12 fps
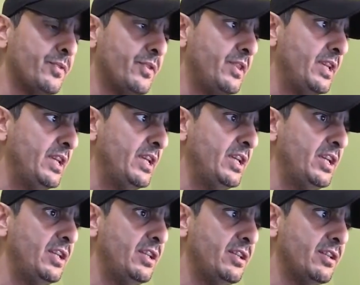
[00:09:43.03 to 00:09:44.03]

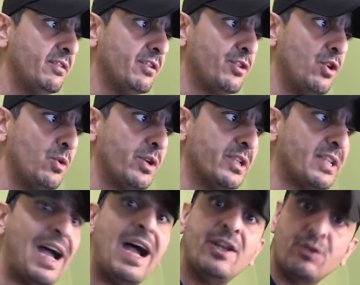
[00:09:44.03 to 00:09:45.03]
the token is
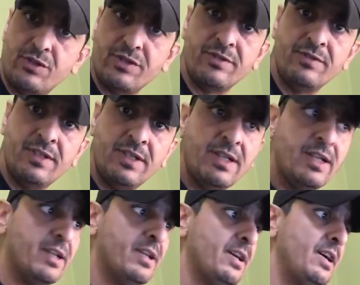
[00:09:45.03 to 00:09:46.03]
hydrogen.
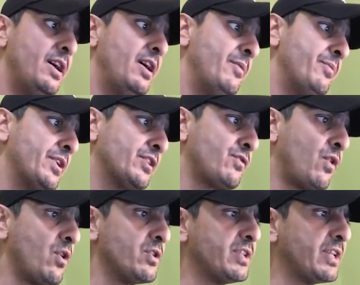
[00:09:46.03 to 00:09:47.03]
As
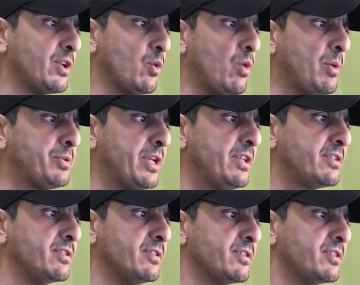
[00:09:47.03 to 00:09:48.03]
far as like their website is
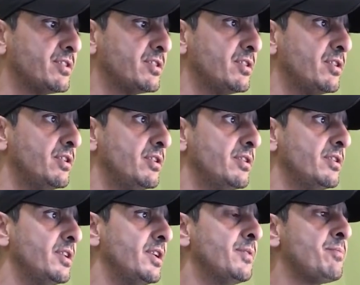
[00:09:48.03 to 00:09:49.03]
concerned,
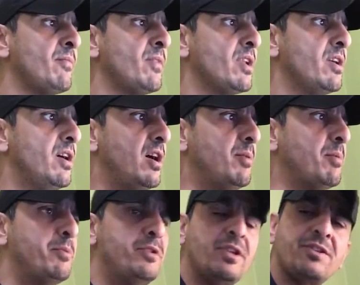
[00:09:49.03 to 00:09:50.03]
I
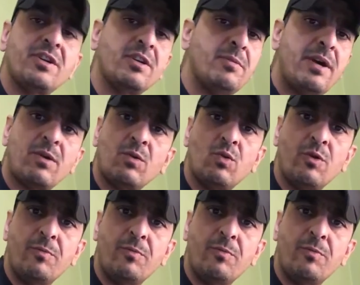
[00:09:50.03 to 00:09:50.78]
mean, you can check them out on